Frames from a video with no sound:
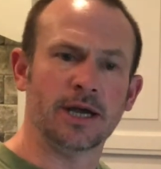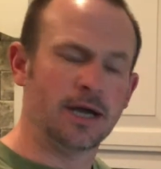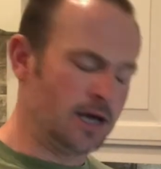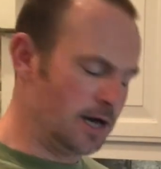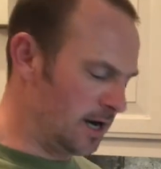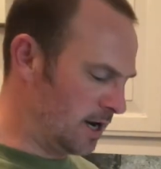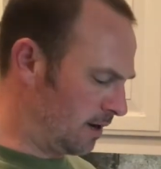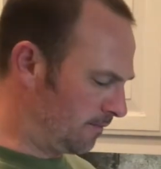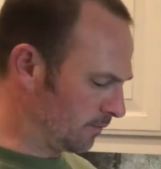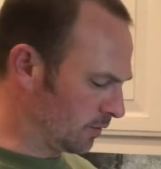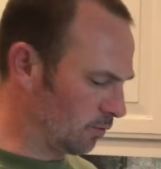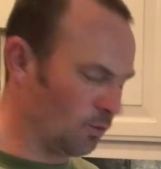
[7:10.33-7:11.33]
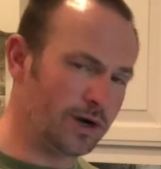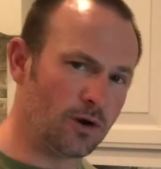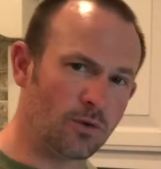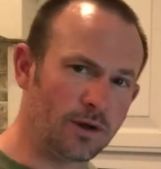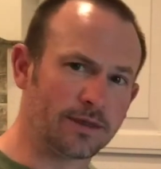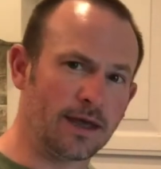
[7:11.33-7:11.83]
And we
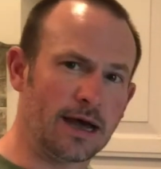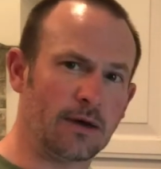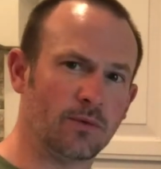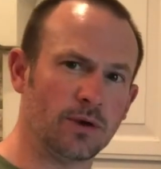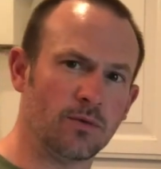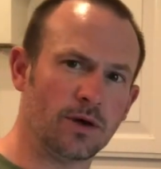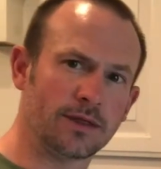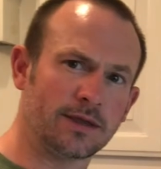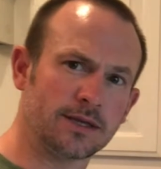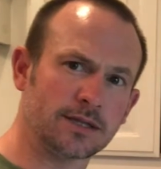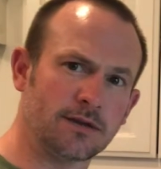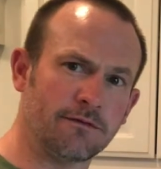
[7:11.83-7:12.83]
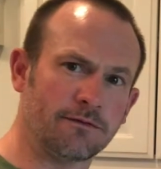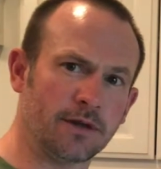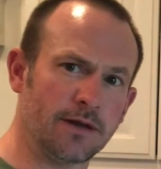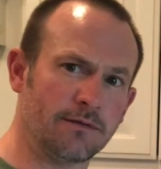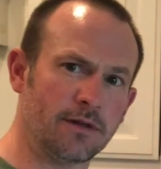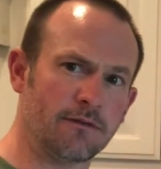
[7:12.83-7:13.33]
don't want that. We want this to
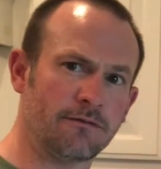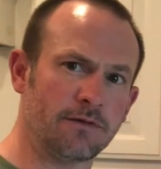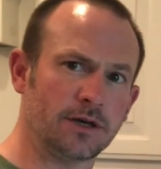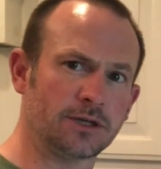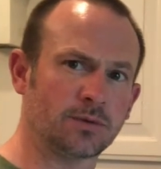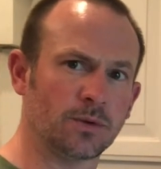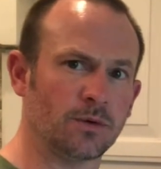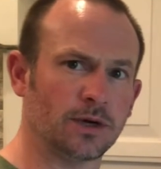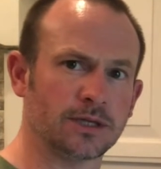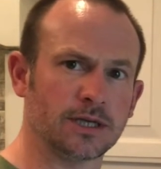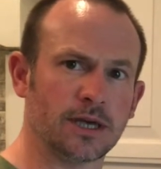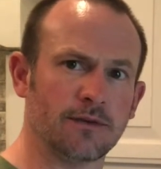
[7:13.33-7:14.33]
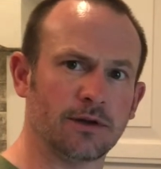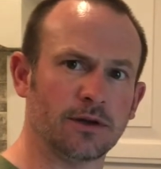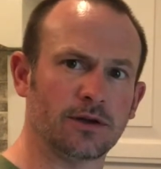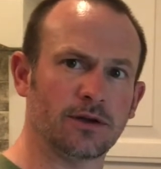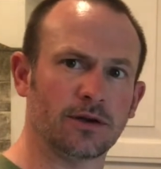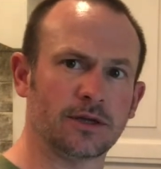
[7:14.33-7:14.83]
flavor the fish. We want it to give it a
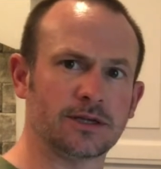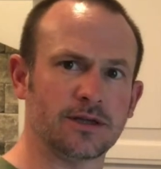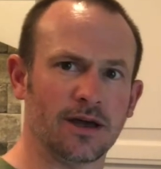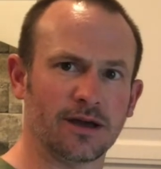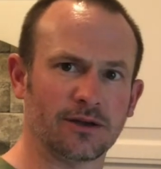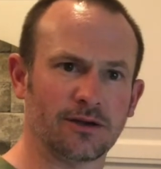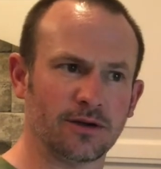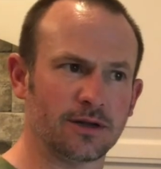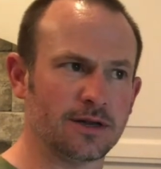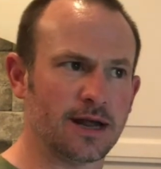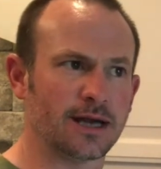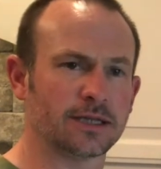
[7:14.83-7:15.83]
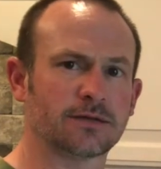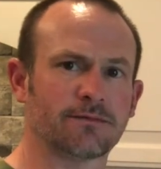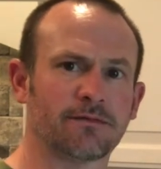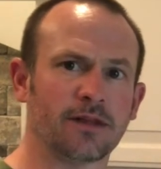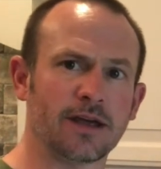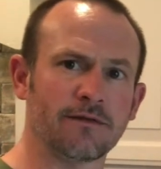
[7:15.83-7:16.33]
good, nice
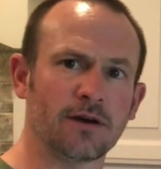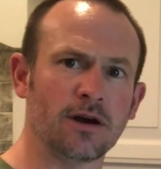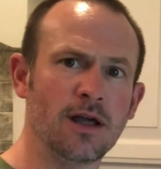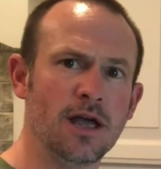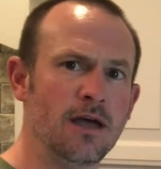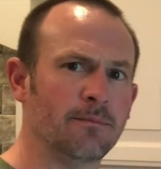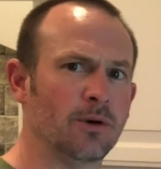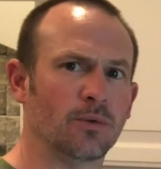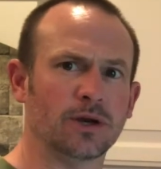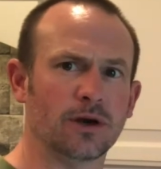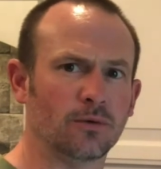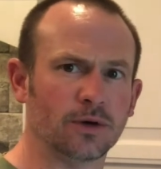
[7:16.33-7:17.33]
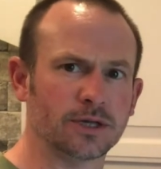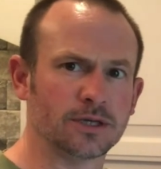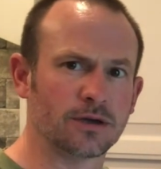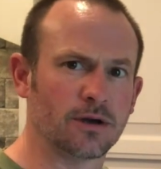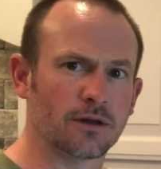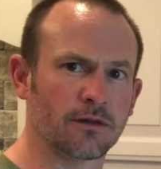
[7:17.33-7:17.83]
flavor, but we don't want it to
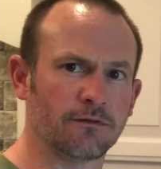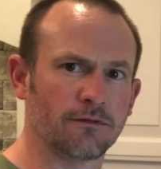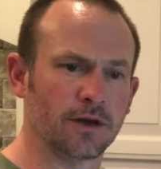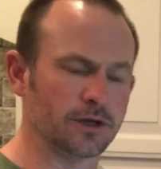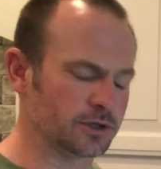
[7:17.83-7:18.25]
cook the fish.